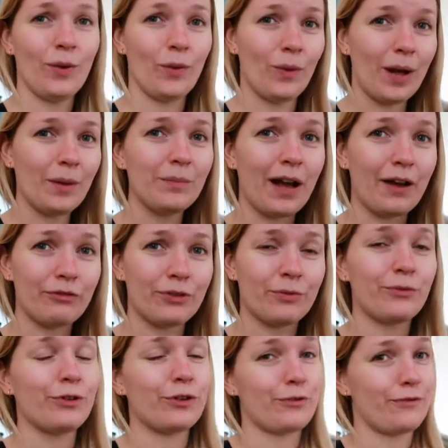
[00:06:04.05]
one
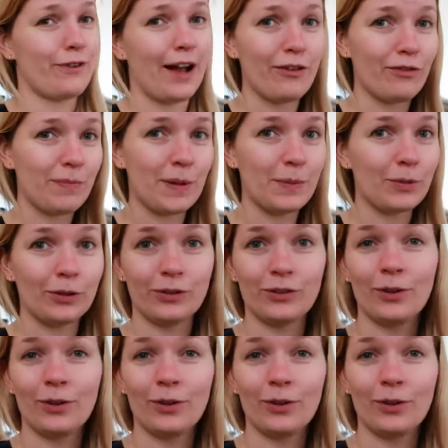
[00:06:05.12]
bathroom for 5 people,